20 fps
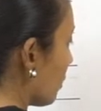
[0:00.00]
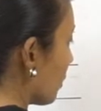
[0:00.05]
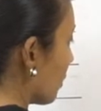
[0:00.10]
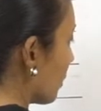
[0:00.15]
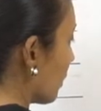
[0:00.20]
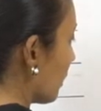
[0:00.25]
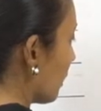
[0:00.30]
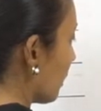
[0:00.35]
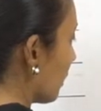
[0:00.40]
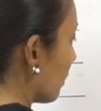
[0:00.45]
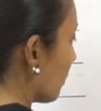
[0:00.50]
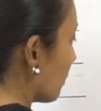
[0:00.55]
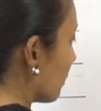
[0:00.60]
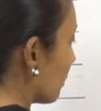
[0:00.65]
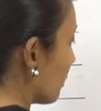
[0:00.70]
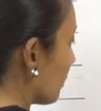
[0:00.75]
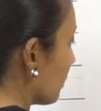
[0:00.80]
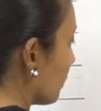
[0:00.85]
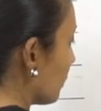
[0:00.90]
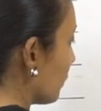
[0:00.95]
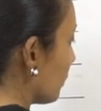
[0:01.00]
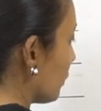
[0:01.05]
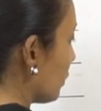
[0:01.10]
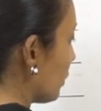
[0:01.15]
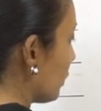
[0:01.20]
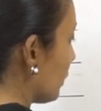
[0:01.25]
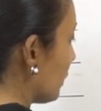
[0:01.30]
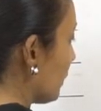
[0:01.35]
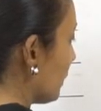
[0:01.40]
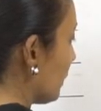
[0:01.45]
your curve
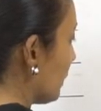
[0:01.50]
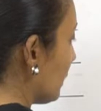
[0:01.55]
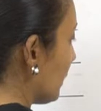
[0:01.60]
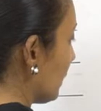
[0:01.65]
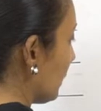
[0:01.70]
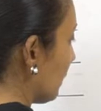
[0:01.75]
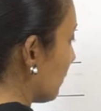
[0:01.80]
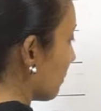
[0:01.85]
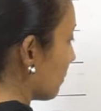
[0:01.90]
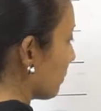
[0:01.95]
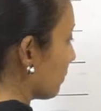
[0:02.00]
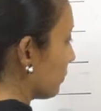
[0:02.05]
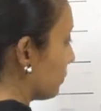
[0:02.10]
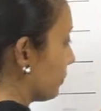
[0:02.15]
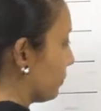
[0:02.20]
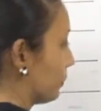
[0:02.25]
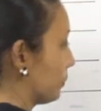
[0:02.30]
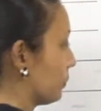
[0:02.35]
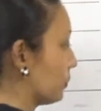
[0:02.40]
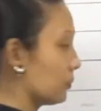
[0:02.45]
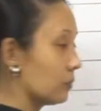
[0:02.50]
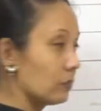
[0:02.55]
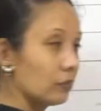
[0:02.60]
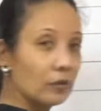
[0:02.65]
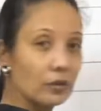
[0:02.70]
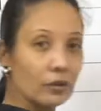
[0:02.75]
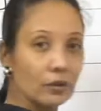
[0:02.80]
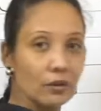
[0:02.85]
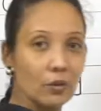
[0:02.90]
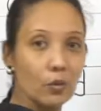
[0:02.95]
D.
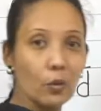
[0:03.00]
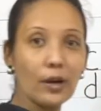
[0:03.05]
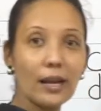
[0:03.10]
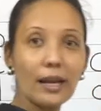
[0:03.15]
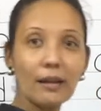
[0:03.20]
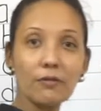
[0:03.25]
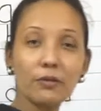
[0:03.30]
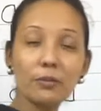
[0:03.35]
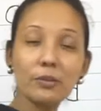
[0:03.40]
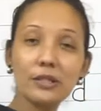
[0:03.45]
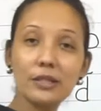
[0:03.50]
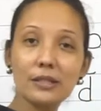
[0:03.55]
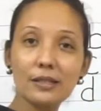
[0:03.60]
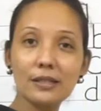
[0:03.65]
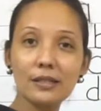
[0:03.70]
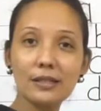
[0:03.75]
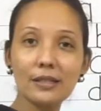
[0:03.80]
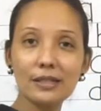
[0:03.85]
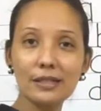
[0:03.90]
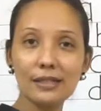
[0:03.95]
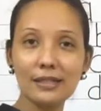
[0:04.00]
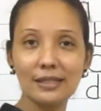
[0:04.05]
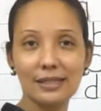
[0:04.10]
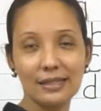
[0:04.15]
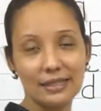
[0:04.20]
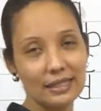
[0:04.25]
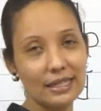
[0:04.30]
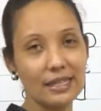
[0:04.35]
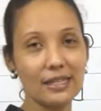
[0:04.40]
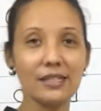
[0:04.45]
What alphabet is this?
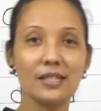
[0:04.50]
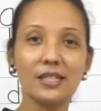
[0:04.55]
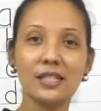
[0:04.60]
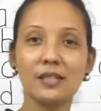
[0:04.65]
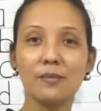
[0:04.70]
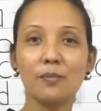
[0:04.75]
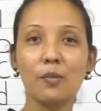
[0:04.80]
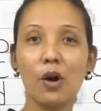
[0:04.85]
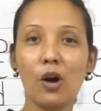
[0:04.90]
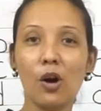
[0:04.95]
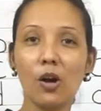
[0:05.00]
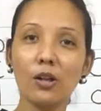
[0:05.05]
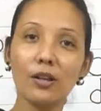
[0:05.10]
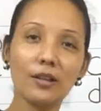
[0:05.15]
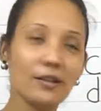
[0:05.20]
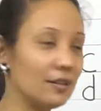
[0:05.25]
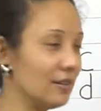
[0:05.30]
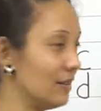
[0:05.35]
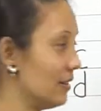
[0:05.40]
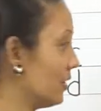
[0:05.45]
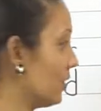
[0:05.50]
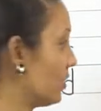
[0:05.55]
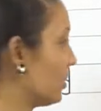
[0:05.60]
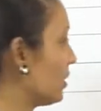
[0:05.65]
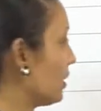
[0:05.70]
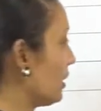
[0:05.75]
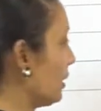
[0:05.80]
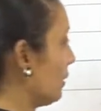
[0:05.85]
Yes, small d.